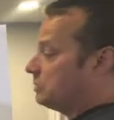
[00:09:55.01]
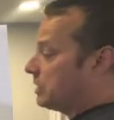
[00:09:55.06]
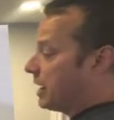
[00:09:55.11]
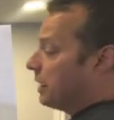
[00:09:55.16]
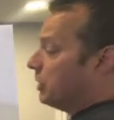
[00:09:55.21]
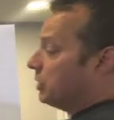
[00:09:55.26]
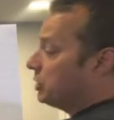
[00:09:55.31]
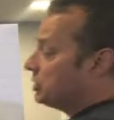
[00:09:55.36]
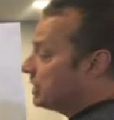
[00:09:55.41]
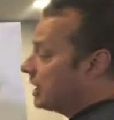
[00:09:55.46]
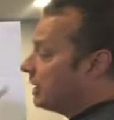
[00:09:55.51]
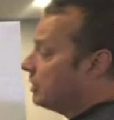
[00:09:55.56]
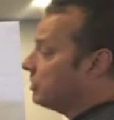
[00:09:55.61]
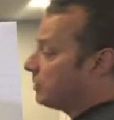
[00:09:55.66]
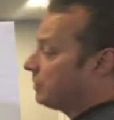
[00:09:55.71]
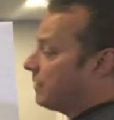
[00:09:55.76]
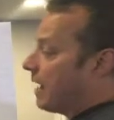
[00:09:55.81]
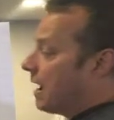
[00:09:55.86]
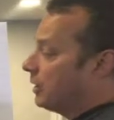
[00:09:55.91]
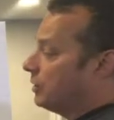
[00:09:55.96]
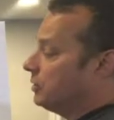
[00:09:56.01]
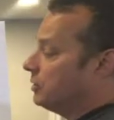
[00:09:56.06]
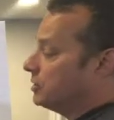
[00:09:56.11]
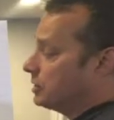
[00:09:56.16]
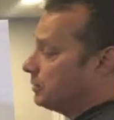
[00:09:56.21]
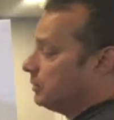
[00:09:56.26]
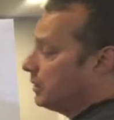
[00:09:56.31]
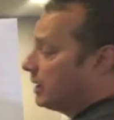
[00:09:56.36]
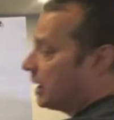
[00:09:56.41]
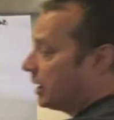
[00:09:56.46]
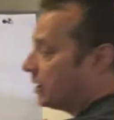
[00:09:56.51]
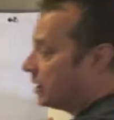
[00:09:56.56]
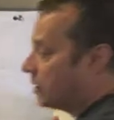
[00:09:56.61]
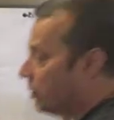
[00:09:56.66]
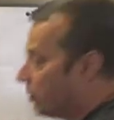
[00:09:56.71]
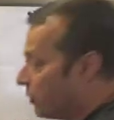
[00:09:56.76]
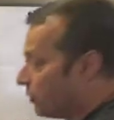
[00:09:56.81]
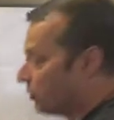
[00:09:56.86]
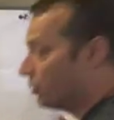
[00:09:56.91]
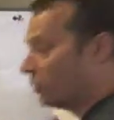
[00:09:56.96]
I understand your values, and we kind of
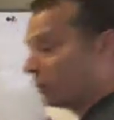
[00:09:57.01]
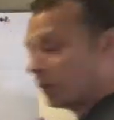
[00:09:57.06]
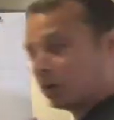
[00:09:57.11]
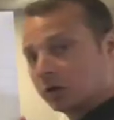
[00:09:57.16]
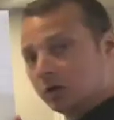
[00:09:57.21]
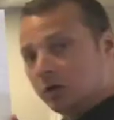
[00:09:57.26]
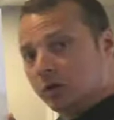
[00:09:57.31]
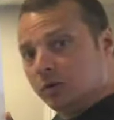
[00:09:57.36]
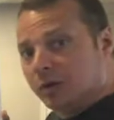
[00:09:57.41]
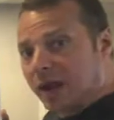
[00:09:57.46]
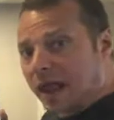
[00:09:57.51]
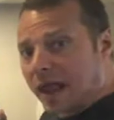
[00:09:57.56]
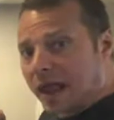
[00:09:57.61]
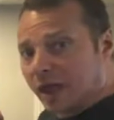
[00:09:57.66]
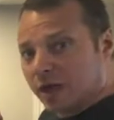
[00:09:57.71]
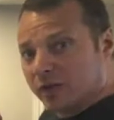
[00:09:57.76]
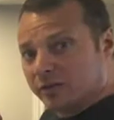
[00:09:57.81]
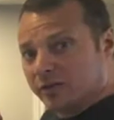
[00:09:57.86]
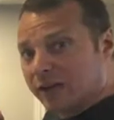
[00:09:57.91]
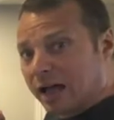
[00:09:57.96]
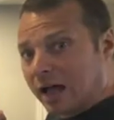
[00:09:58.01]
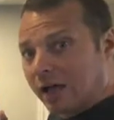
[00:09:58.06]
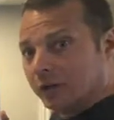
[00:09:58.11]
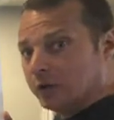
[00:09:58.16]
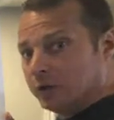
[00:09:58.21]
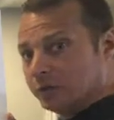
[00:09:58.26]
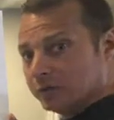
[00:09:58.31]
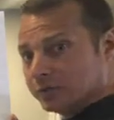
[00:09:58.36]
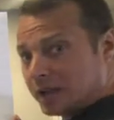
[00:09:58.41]
go through a little Q&A on values,